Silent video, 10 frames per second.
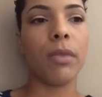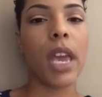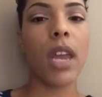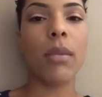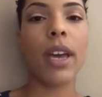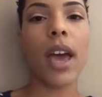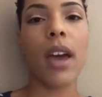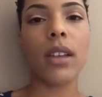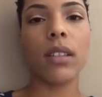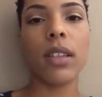
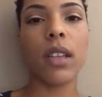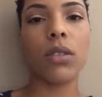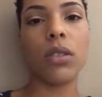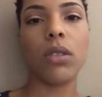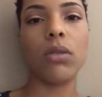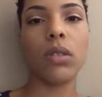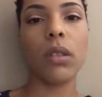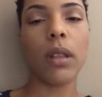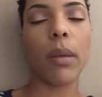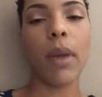antibiotic that I used to use
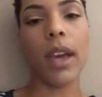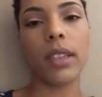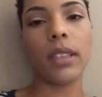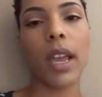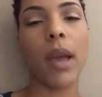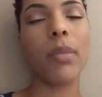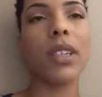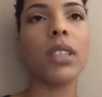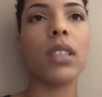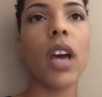like back in the day. But
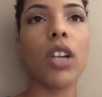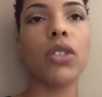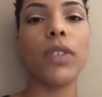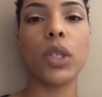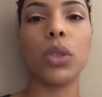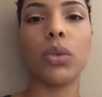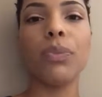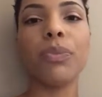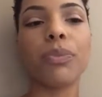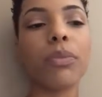it's controversial.
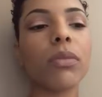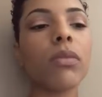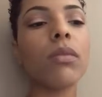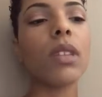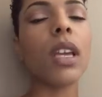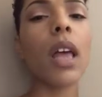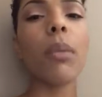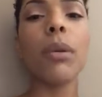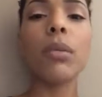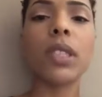A lot
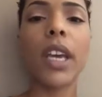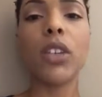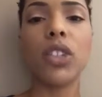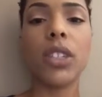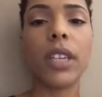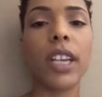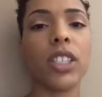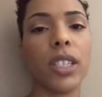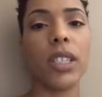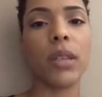of people say you shouldn't
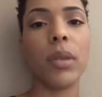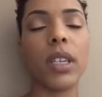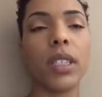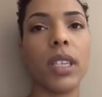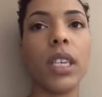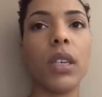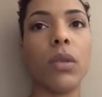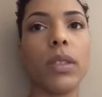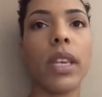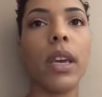digest it because it
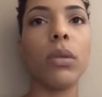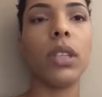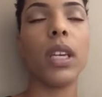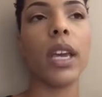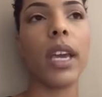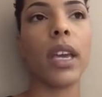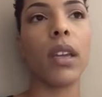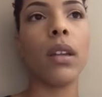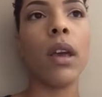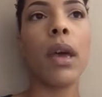kills healthy
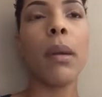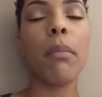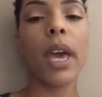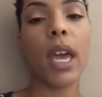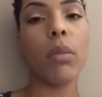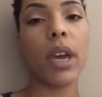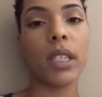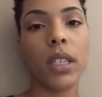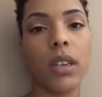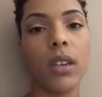and bad
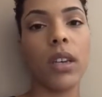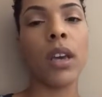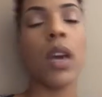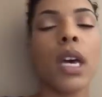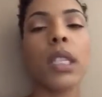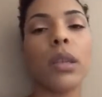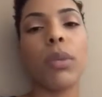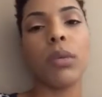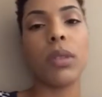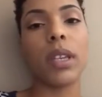bacteria. Some
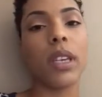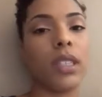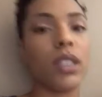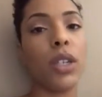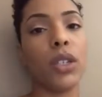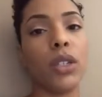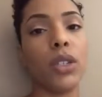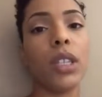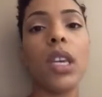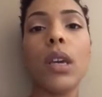people say it's turning your
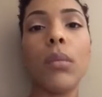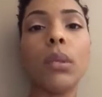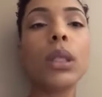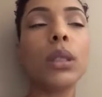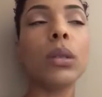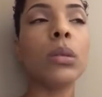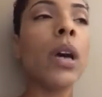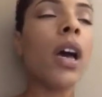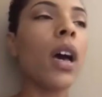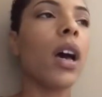skin blue.
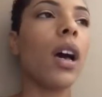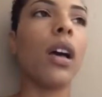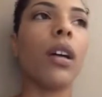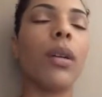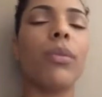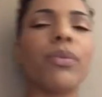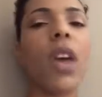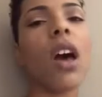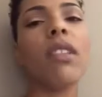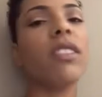All
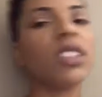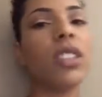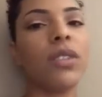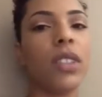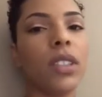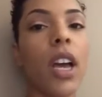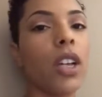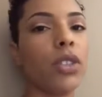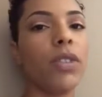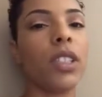of this different
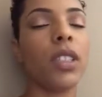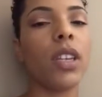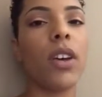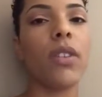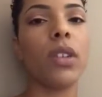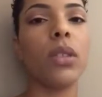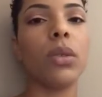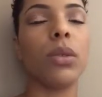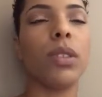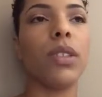controversy over
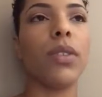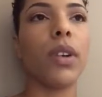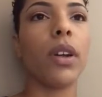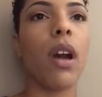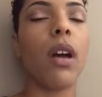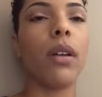colloidal silver.